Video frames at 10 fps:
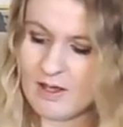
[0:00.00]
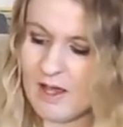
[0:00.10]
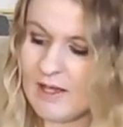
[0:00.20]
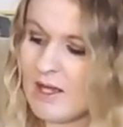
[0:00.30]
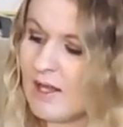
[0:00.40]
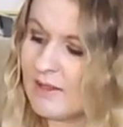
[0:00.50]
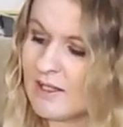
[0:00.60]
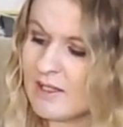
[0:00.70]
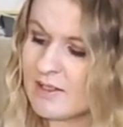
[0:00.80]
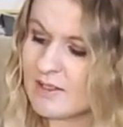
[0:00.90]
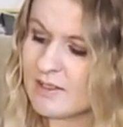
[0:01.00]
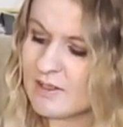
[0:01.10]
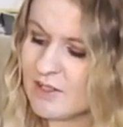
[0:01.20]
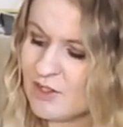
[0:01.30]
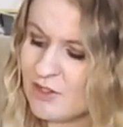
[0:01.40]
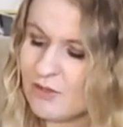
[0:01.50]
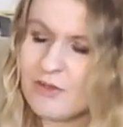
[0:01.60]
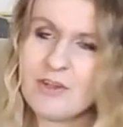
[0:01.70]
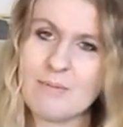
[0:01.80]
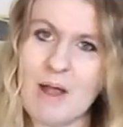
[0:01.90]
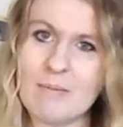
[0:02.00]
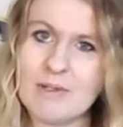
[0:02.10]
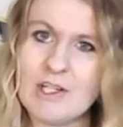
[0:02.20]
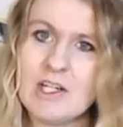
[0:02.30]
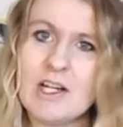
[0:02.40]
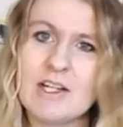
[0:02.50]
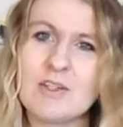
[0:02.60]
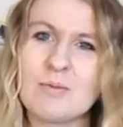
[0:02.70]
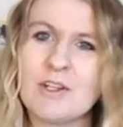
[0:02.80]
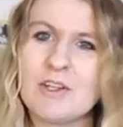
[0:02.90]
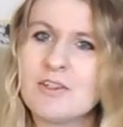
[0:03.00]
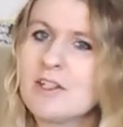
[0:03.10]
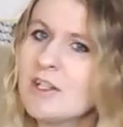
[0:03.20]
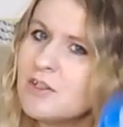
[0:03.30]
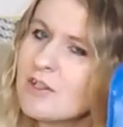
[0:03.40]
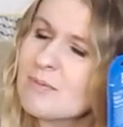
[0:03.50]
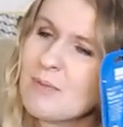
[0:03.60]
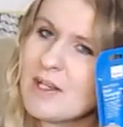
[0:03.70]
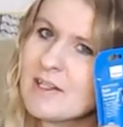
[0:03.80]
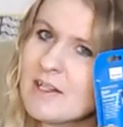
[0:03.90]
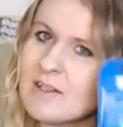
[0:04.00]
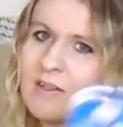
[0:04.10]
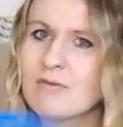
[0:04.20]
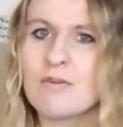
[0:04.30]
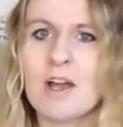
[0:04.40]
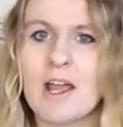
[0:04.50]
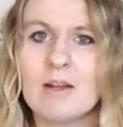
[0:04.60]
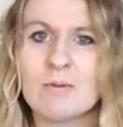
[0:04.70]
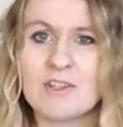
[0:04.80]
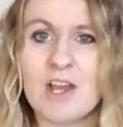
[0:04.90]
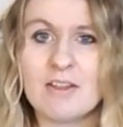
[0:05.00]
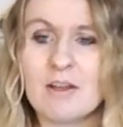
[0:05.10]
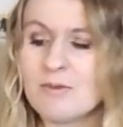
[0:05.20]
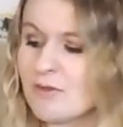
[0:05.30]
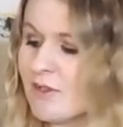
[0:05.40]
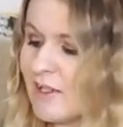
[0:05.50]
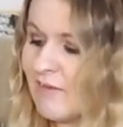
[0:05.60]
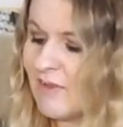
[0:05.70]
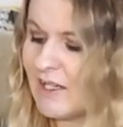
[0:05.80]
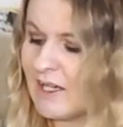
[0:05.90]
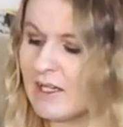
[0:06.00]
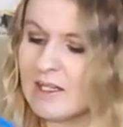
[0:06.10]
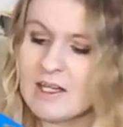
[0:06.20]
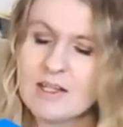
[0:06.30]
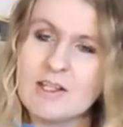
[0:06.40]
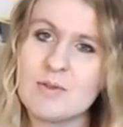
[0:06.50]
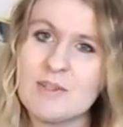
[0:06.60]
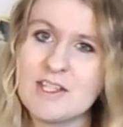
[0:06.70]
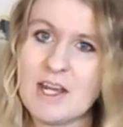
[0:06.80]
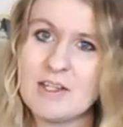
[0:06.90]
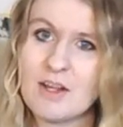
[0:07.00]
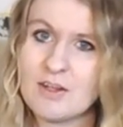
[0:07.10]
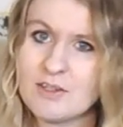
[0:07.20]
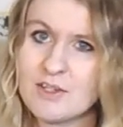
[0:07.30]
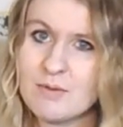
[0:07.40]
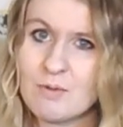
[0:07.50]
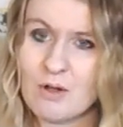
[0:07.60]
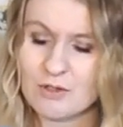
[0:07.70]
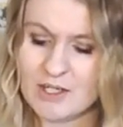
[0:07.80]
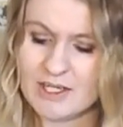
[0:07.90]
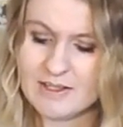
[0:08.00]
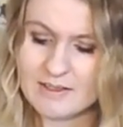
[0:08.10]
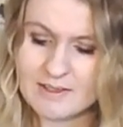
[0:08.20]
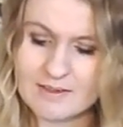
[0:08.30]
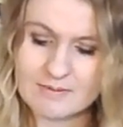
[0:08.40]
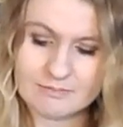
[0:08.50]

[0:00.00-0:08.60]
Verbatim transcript: I got this digital thermometer and it's one of those that you just press against the forehead which I thought was really convenient. This was $10 at Walgreens.